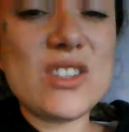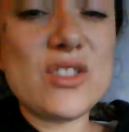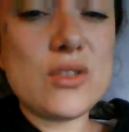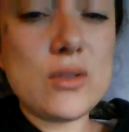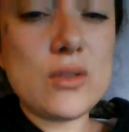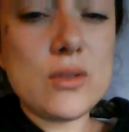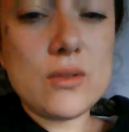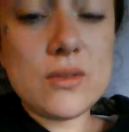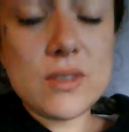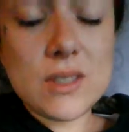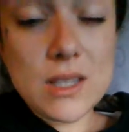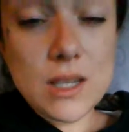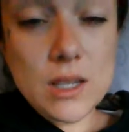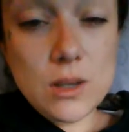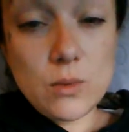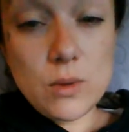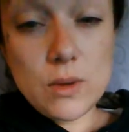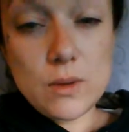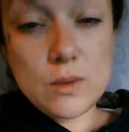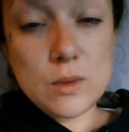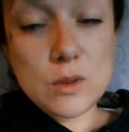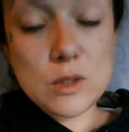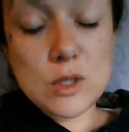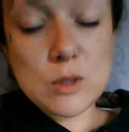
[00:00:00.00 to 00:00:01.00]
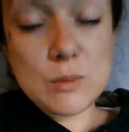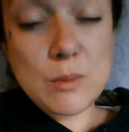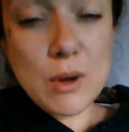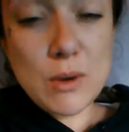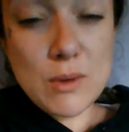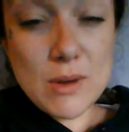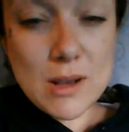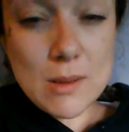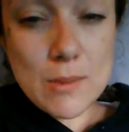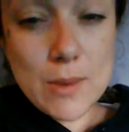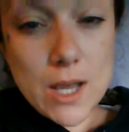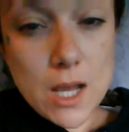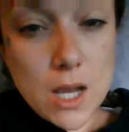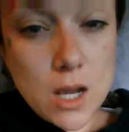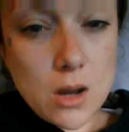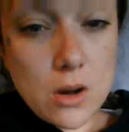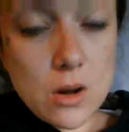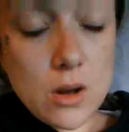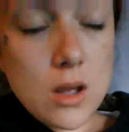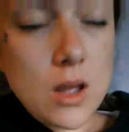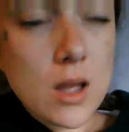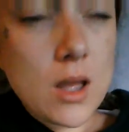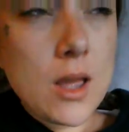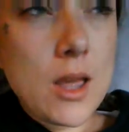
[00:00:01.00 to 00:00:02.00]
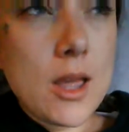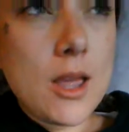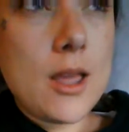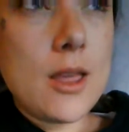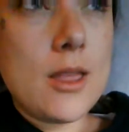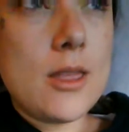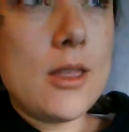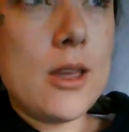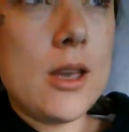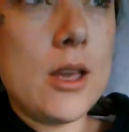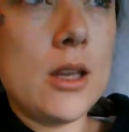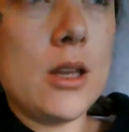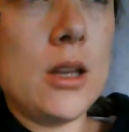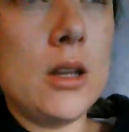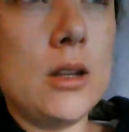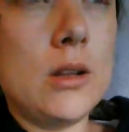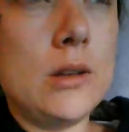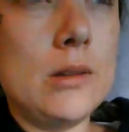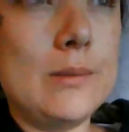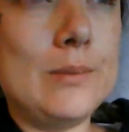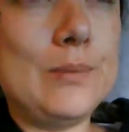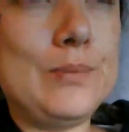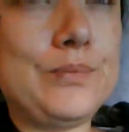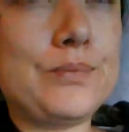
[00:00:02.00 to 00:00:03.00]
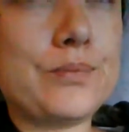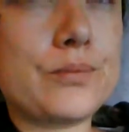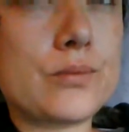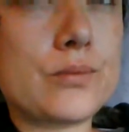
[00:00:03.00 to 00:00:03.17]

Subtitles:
issues like we spoke about, then